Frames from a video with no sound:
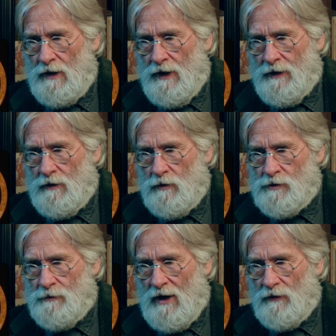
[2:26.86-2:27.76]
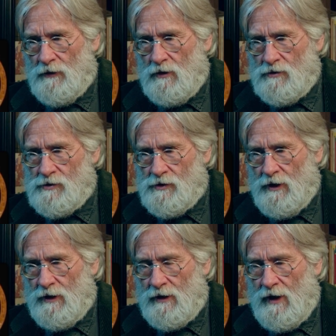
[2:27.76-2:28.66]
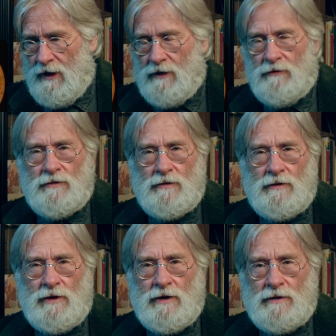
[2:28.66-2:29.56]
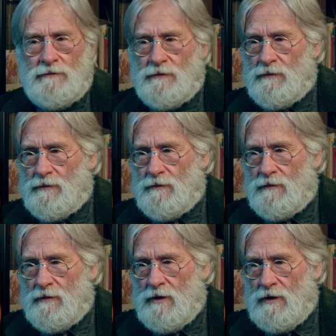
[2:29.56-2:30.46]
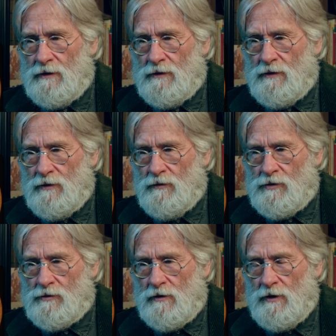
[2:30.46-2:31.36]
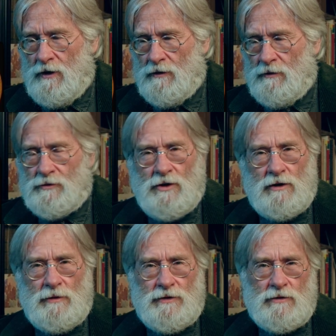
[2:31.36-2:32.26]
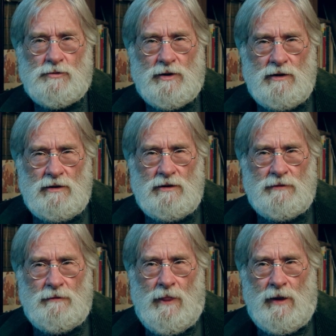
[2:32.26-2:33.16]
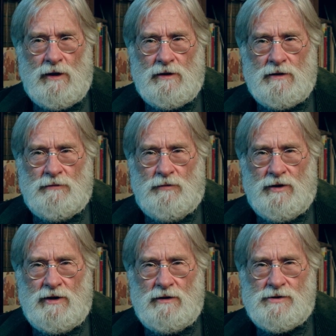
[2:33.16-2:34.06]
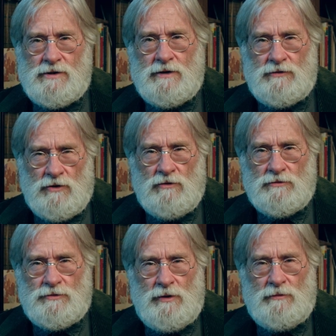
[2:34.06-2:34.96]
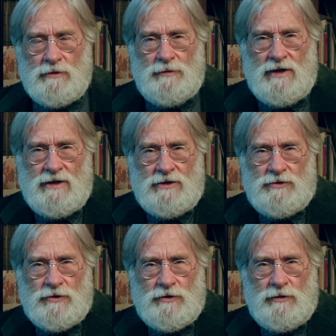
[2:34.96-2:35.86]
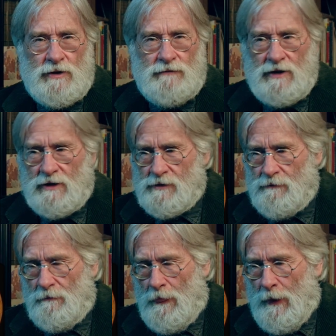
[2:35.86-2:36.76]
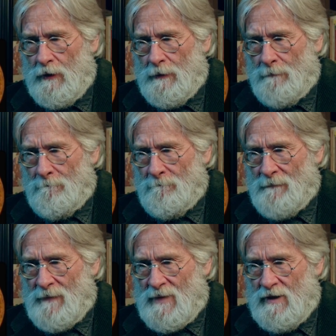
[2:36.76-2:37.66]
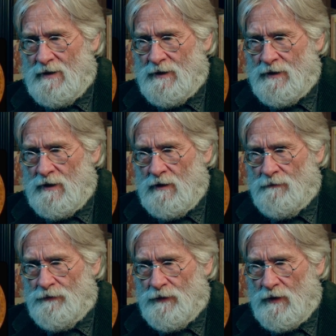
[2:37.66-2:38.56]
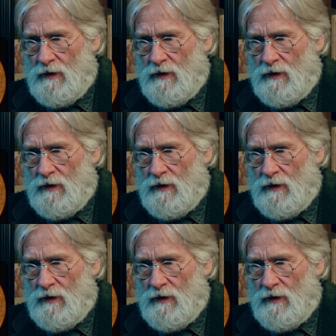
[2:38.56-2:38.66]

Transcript: And it was about those that Ang uh, uh, was, you know, he was talking about those when he when he sit, told people to pay attention to the Greek vase. And um,